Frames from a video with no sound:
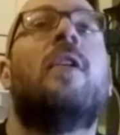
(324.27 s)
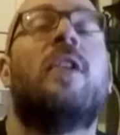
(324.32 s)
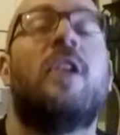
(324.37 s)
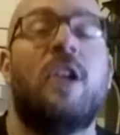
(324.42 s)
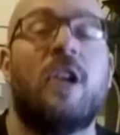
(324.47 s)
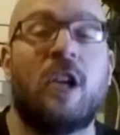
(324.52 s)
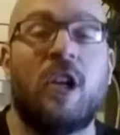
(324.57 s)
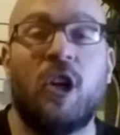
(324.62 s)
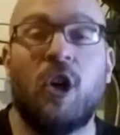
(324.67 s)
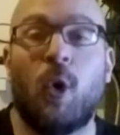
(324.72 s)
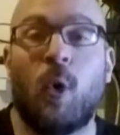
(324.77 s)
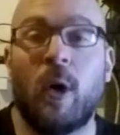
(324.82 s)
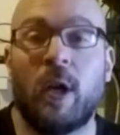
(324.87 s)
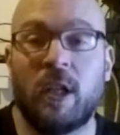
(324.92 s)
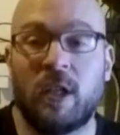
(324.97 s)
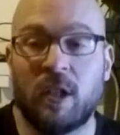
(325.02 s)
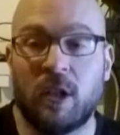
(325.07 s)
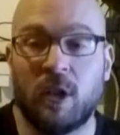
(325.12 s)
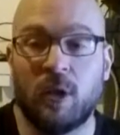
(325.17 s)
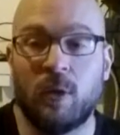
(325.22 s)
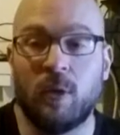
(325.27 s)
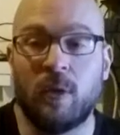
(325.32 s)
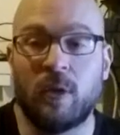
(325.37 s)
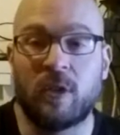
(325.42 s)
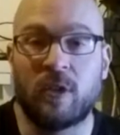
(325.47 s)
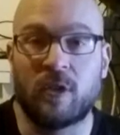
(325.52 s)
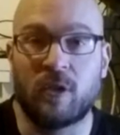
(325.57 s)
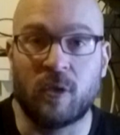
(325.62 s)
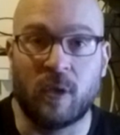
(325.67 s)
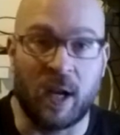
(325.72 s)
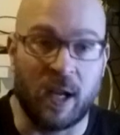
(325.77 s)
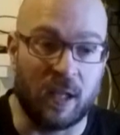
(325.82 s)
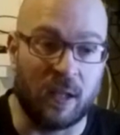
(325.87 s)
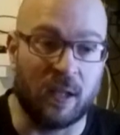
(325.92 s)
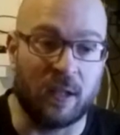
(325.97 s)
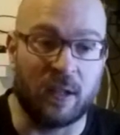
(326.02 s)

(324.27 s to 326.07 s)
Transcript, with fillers: You're going to lose strength.